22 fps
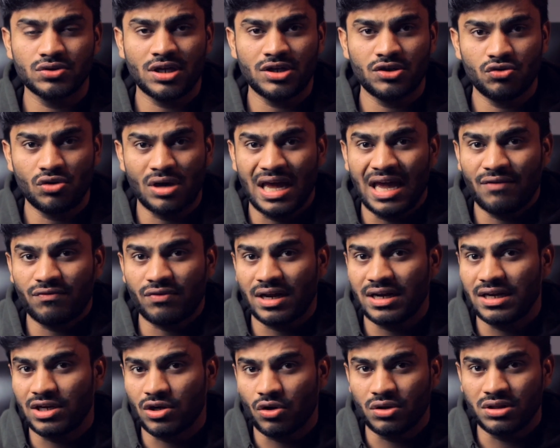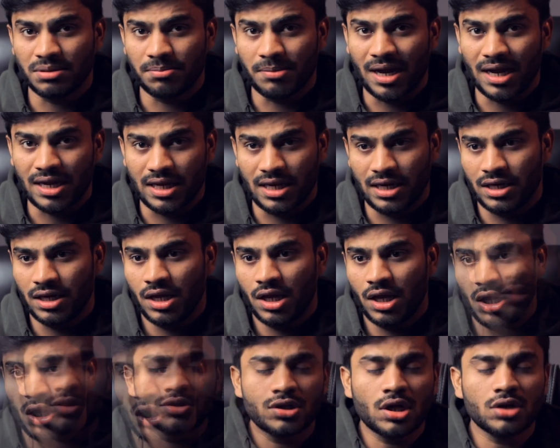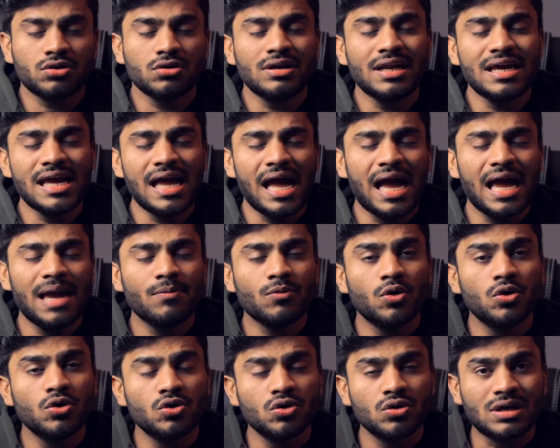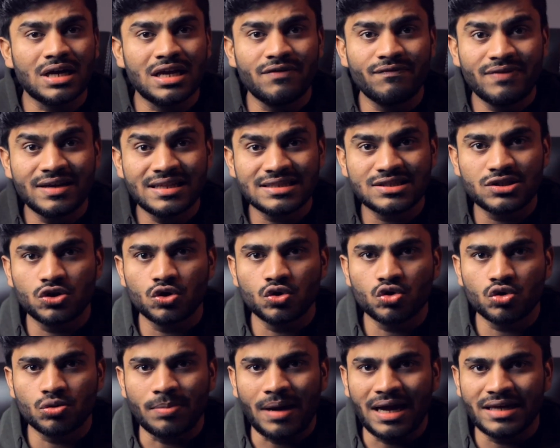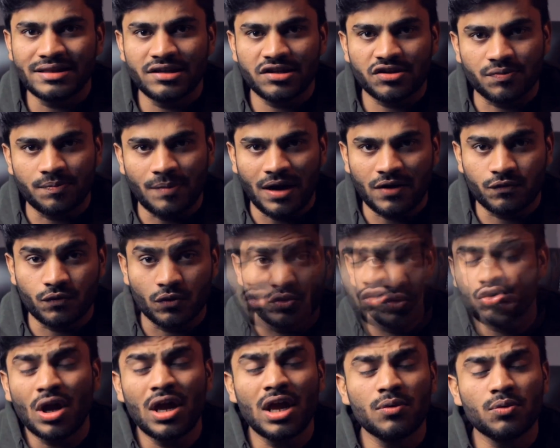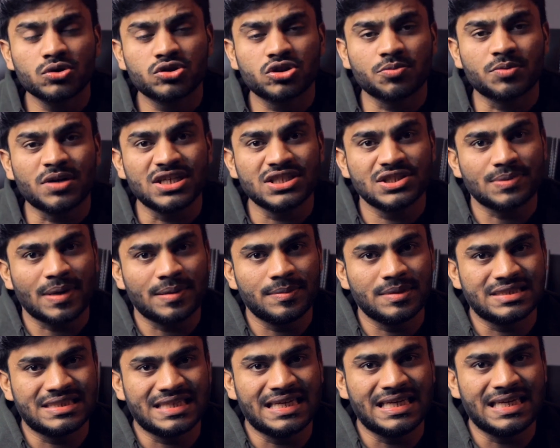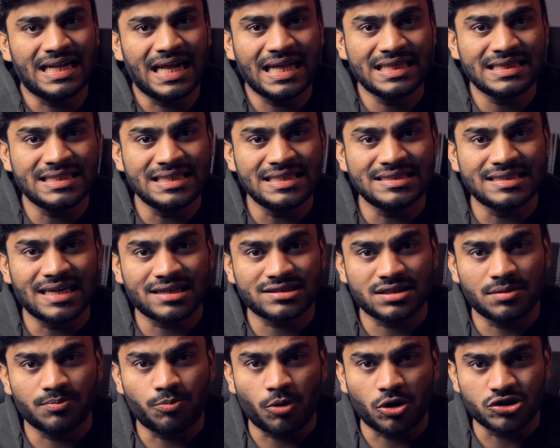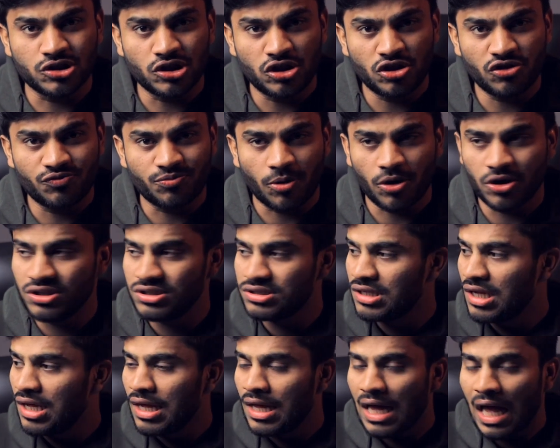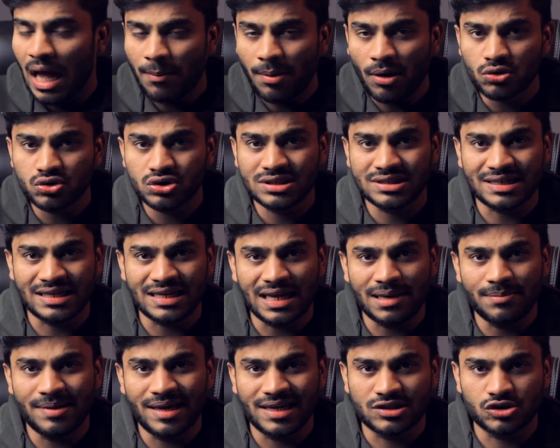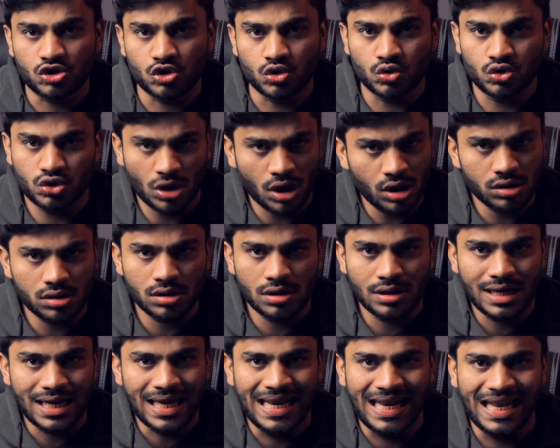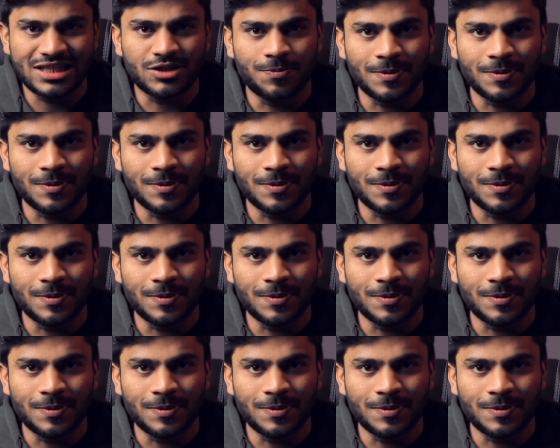that you have right now in the market. So today I am going to convince you to buy this smartphone. So hey, what's up guys, my name is Zahir and these are some positive points about this Realme X2. So let's